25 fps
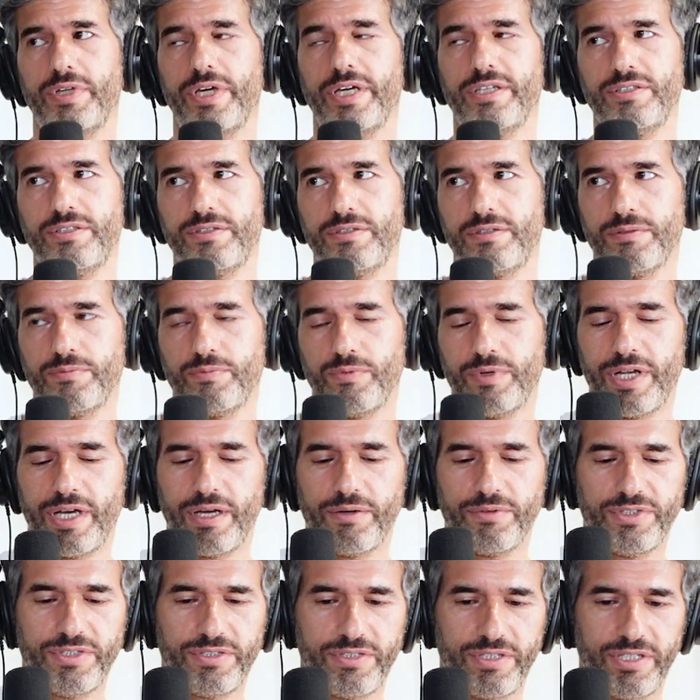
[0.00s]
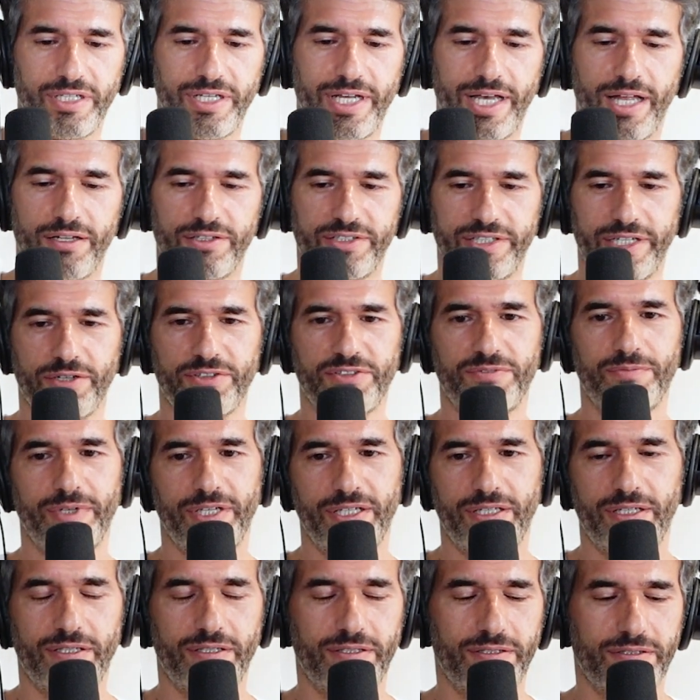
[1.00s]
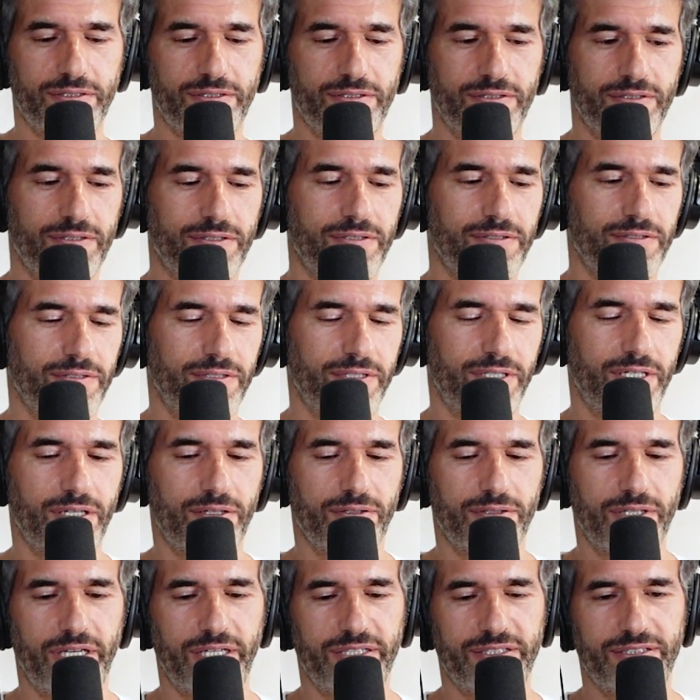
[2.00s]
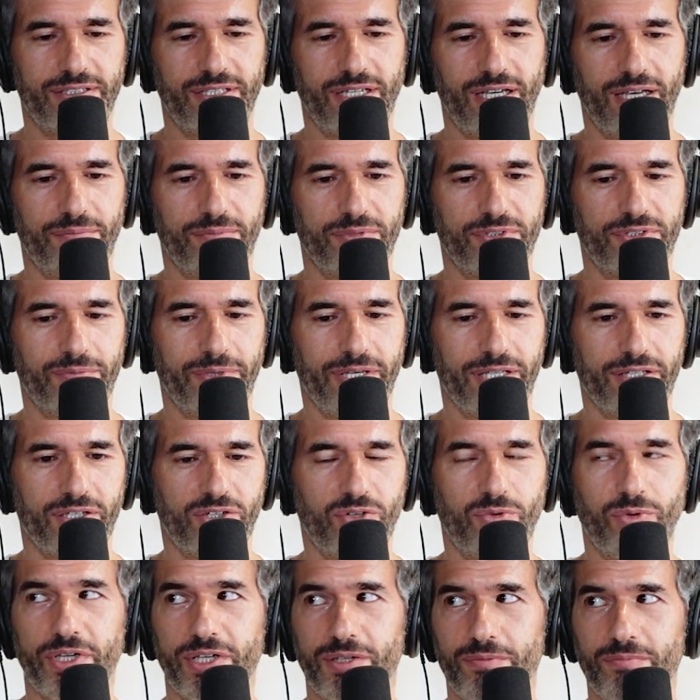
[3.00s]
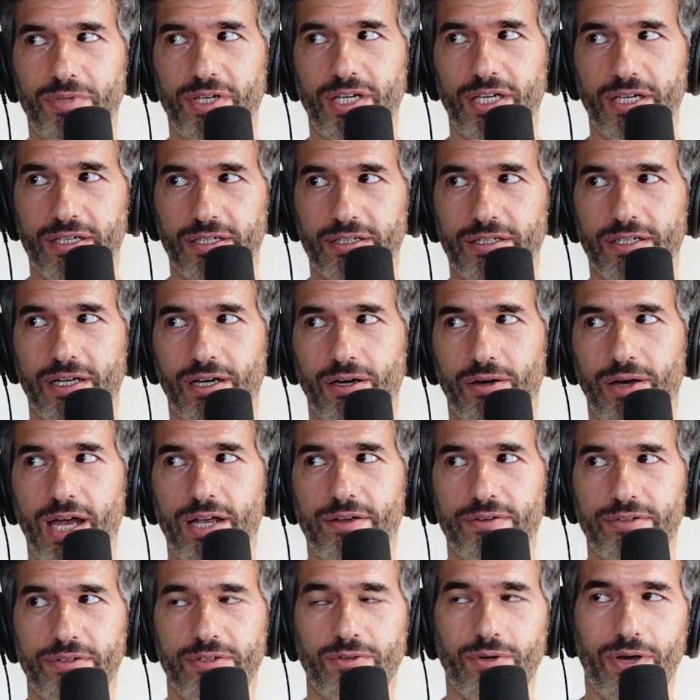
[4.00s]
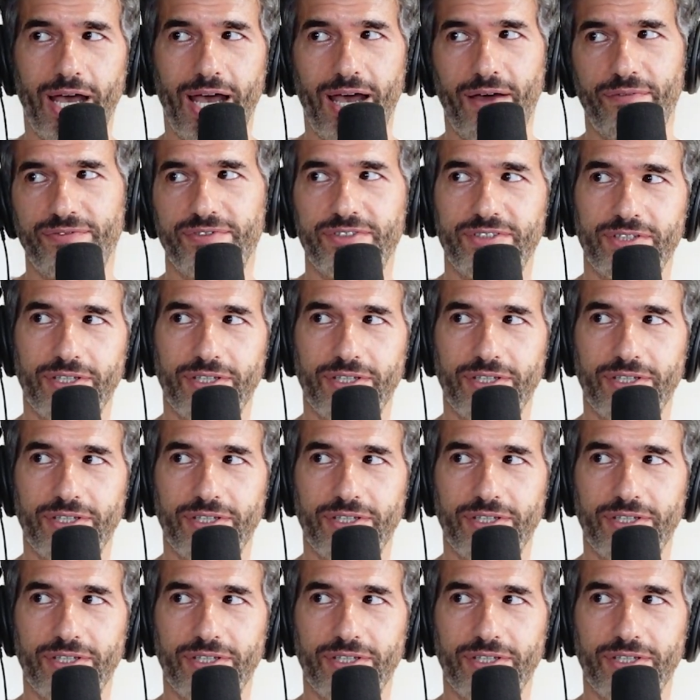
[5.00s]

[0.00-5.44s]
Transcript: that's the, what I was, the analogy I was making, you know, last time is about the queen bee, you know, you have